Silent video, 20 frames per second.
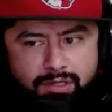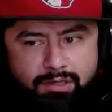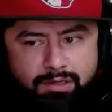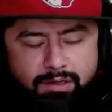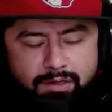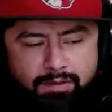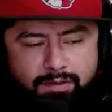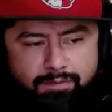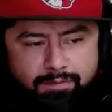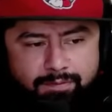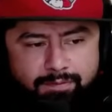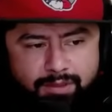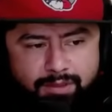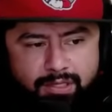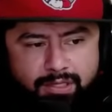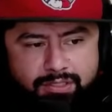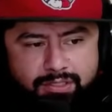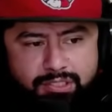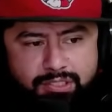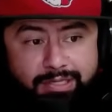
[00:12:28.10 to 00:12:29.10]
of
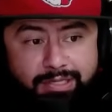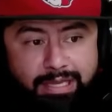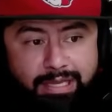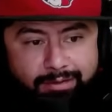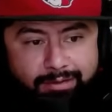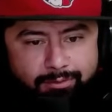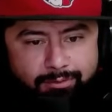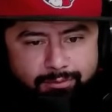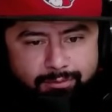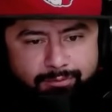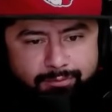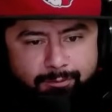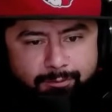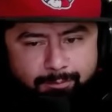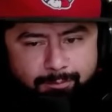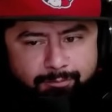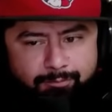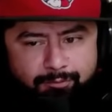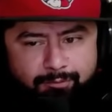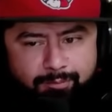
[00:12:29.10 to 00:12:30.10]
the channel
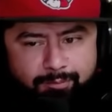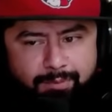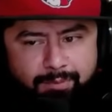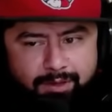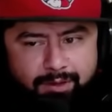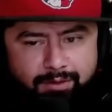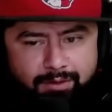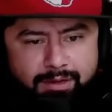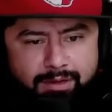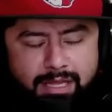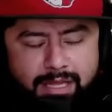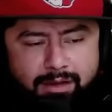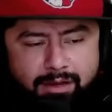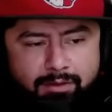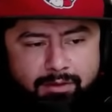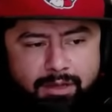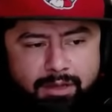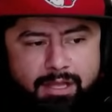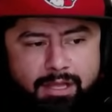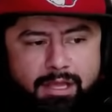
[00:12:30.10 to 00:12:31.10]
from here on
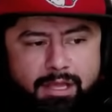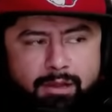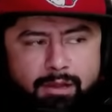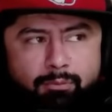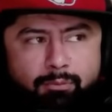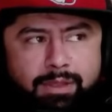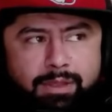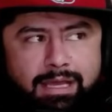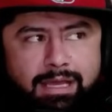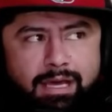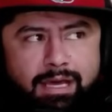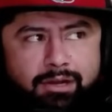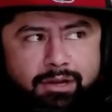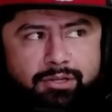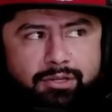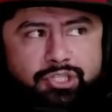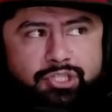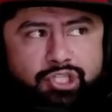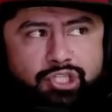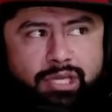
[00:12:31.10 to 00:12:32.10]
out, we got our
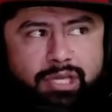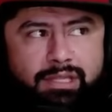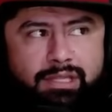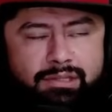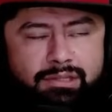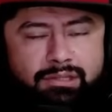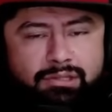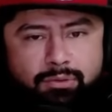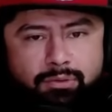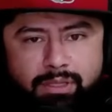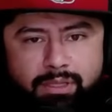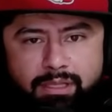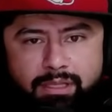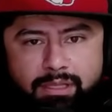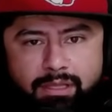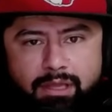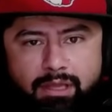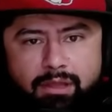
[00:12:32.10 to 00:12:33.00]
Gen 3